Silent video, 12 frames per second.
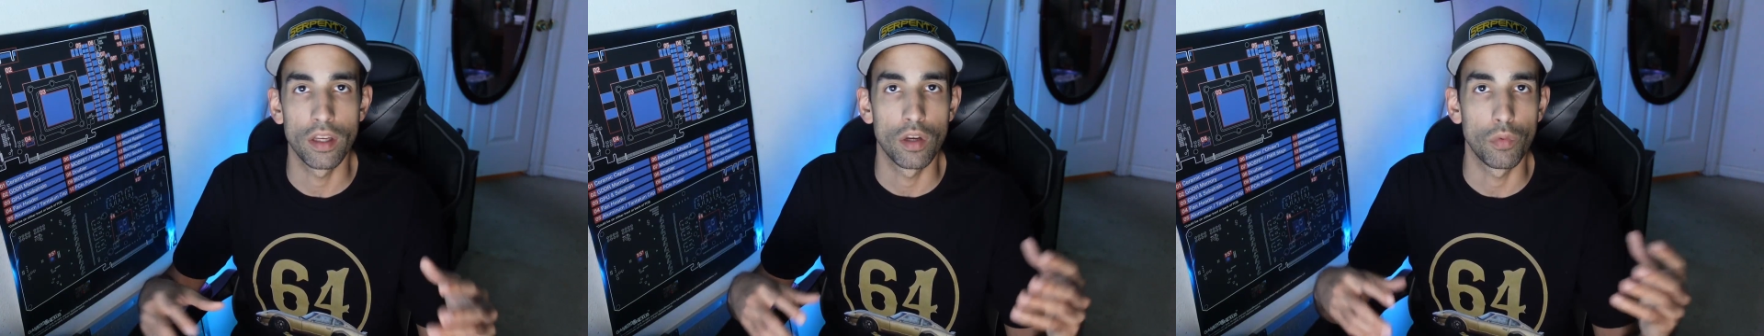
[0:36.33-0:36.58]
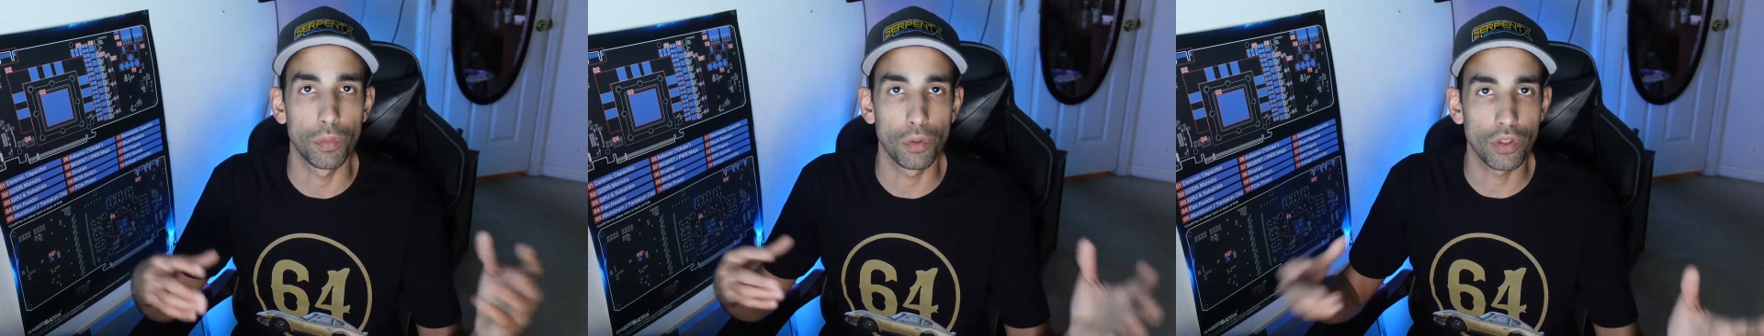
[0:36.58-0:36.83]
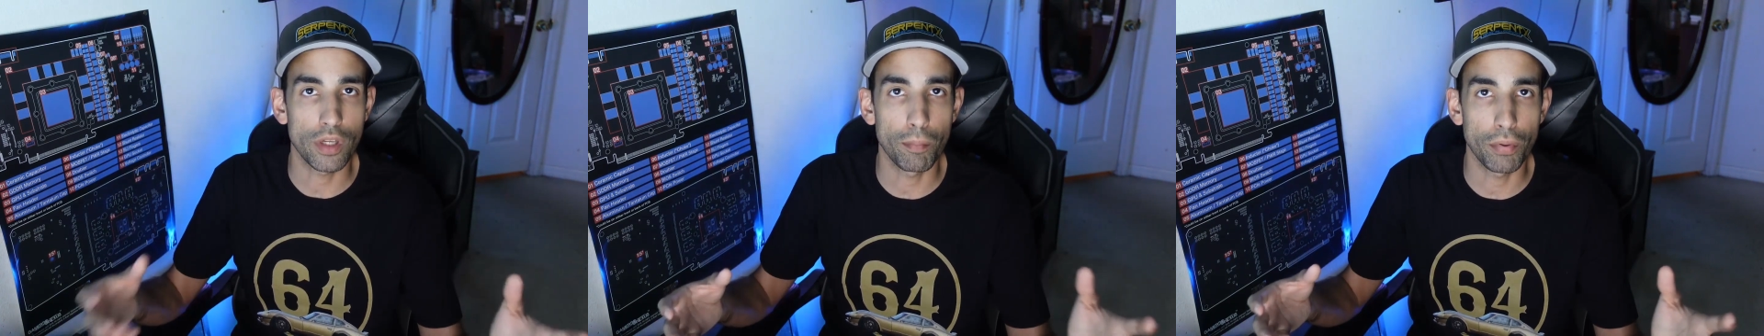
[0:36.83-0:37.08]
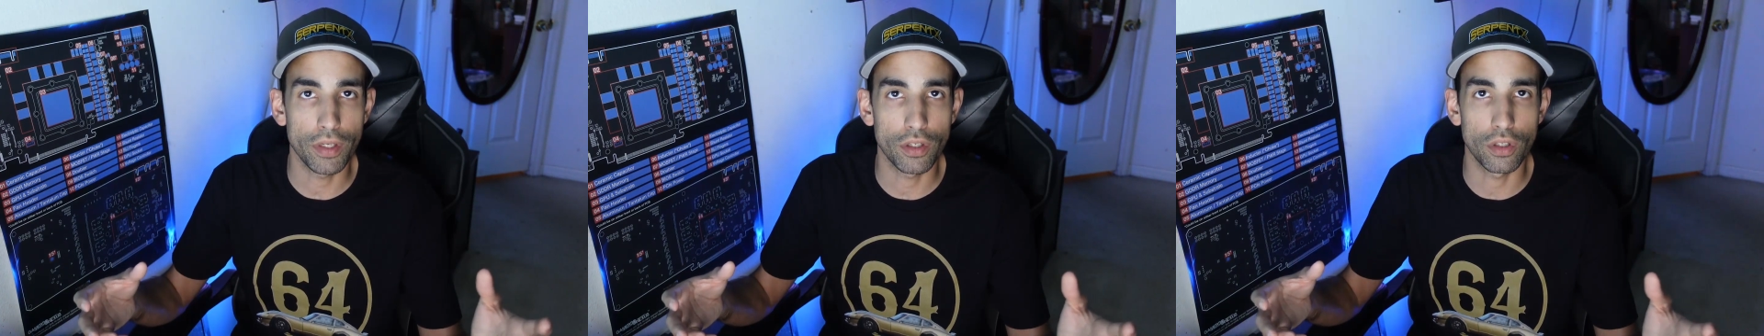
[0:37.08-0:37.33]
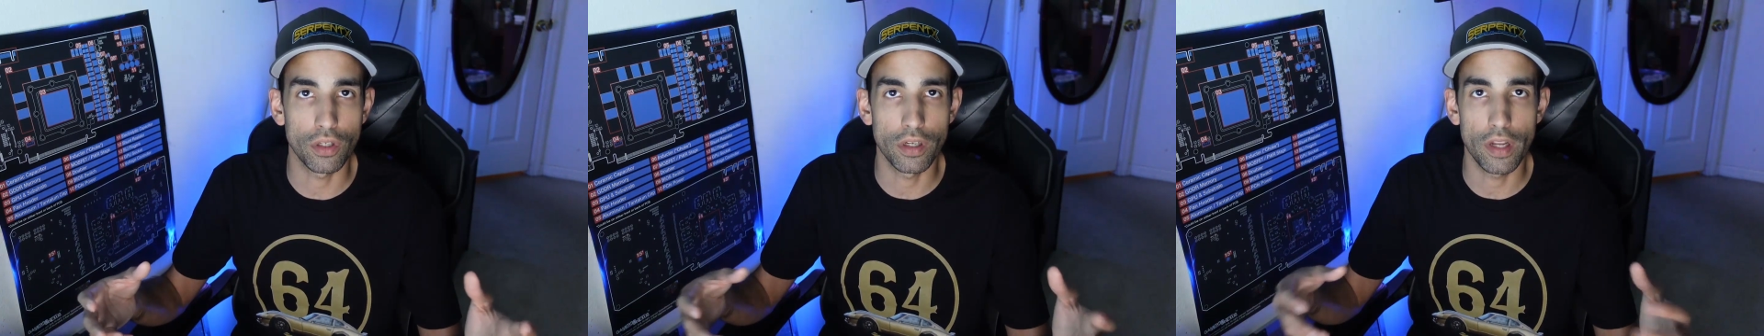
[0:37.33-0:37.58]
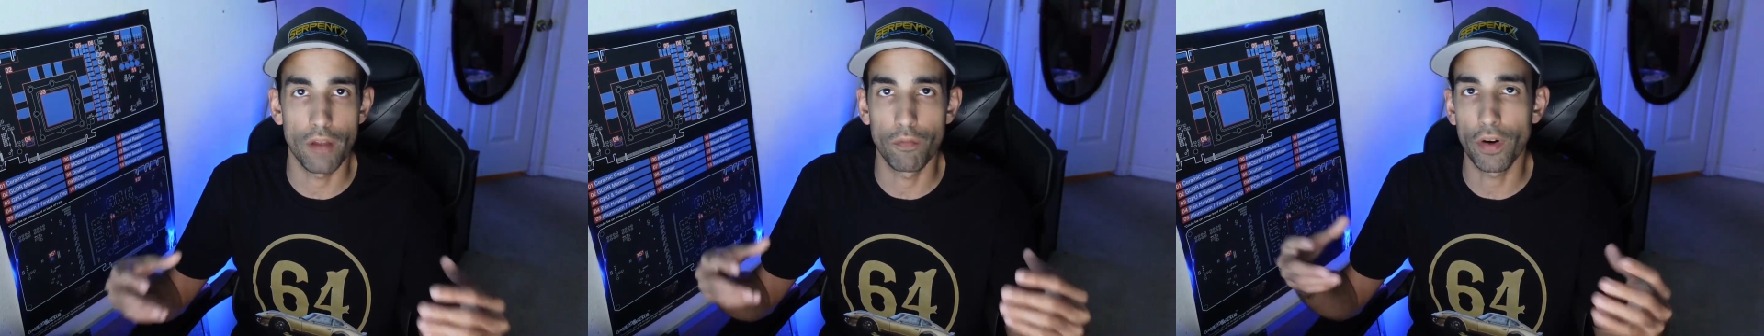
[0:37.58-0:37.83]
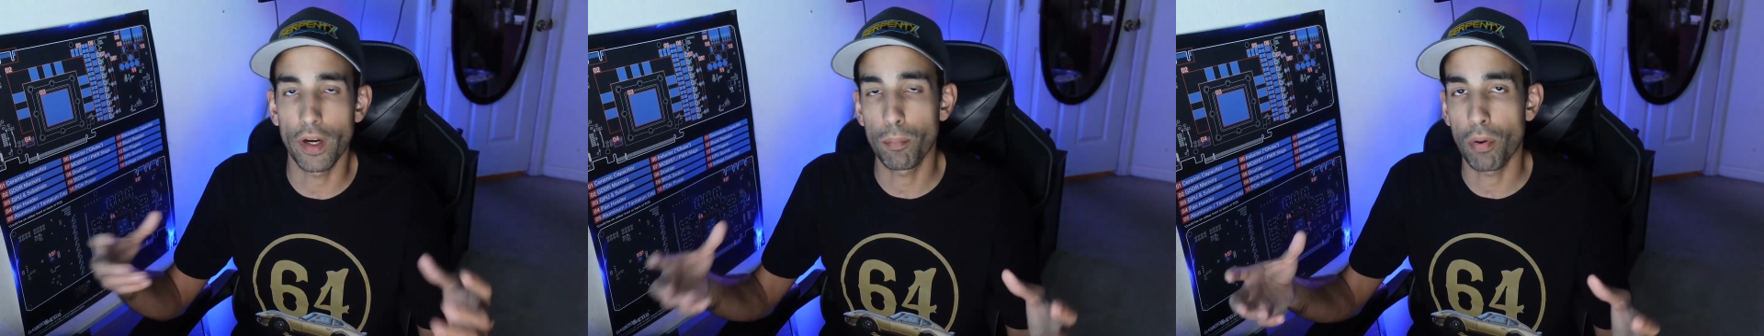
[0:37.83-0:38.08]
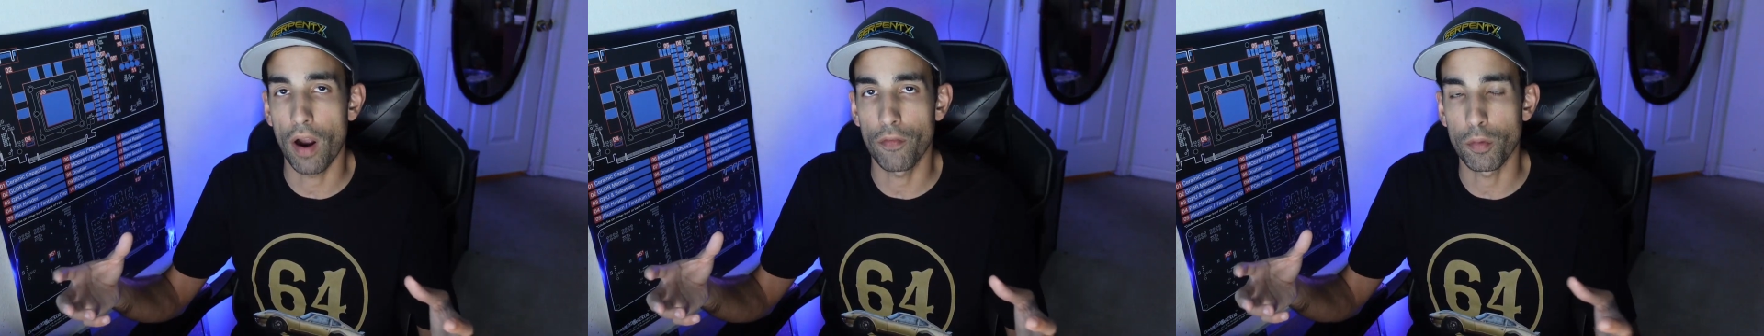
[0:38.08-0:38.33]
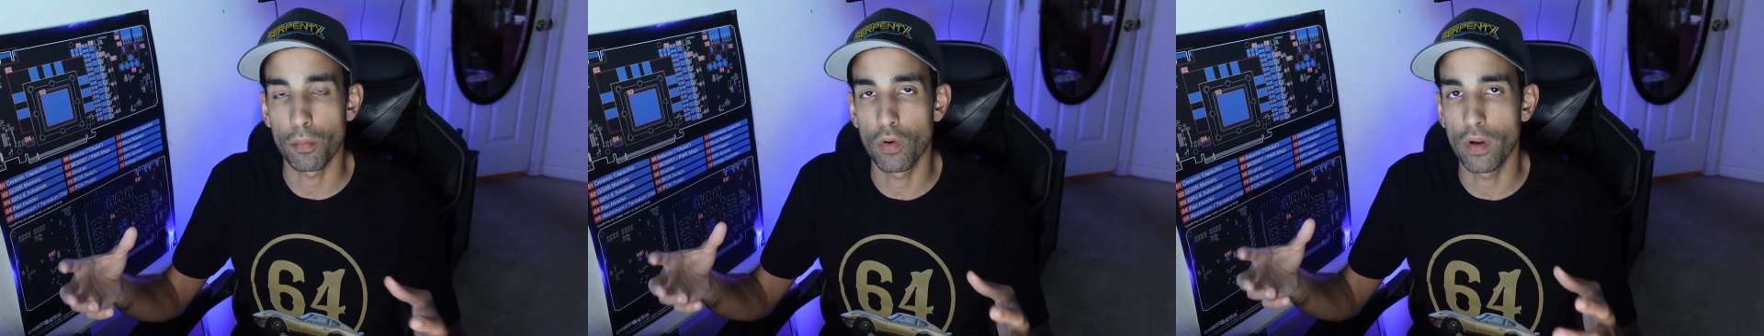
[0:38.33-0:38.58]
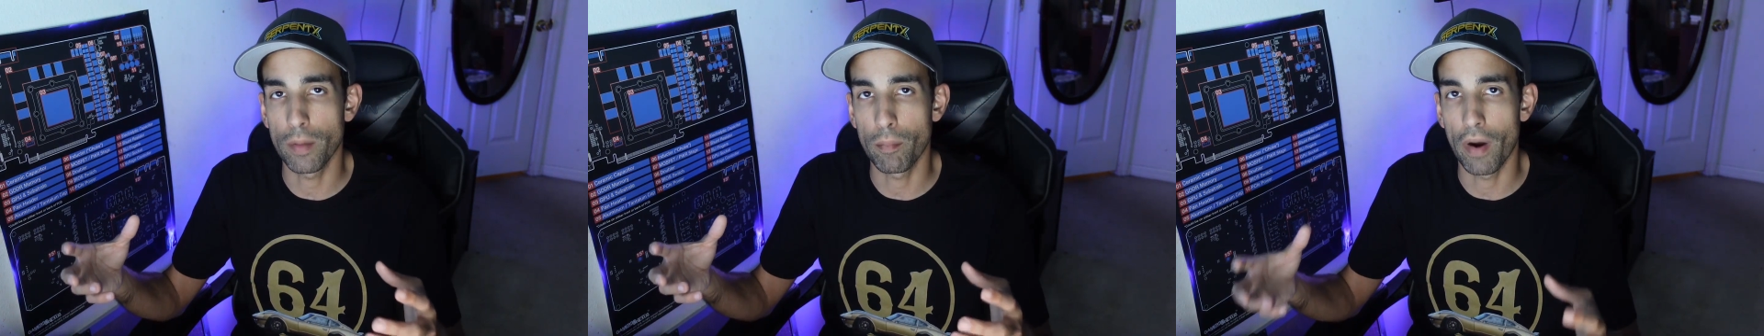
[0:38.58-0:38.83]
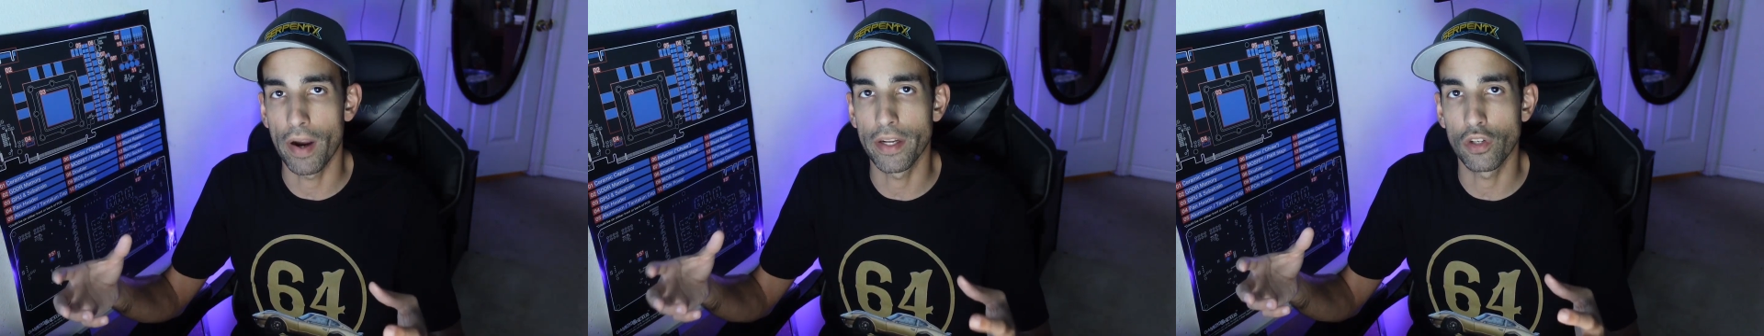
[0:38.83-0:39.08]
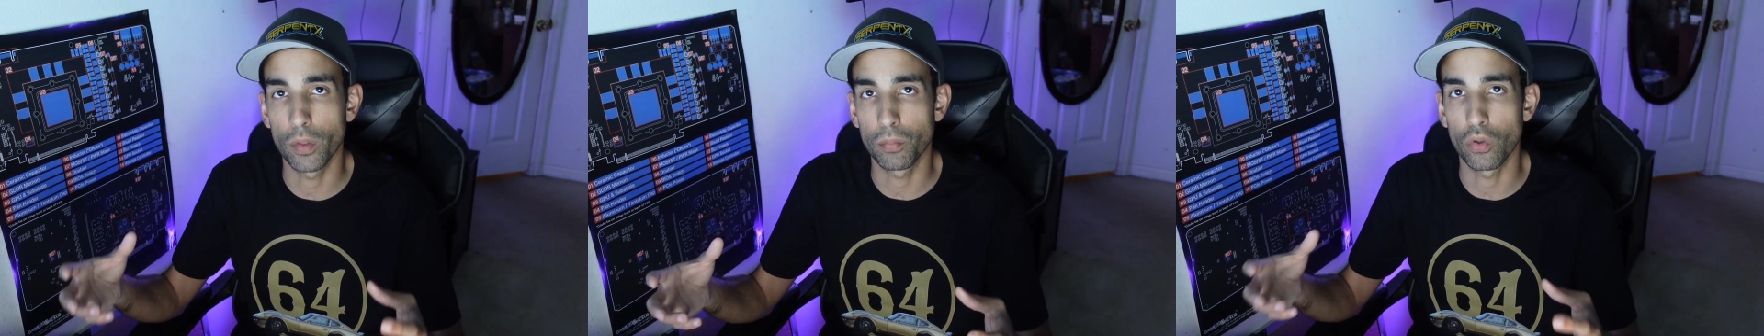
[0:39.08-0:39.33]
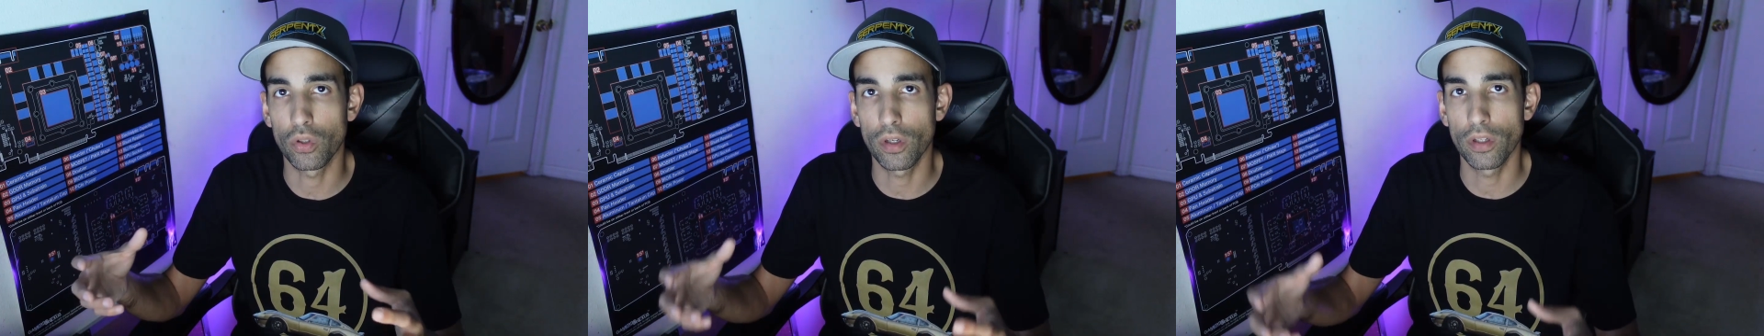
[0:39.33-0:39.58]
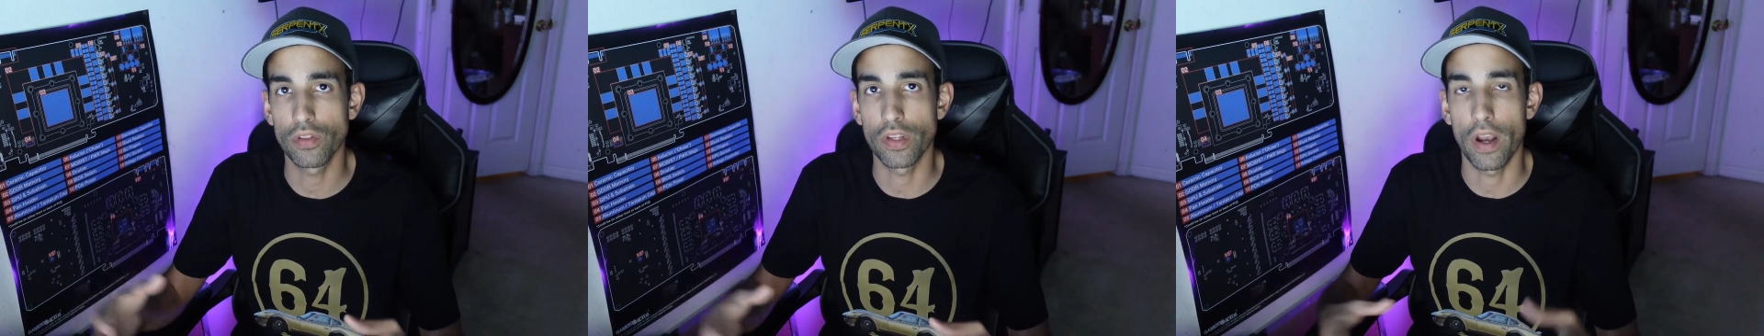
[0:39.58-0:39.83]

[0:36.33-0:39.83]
we were looking pretty good and very profitable in mining cryptocurrency.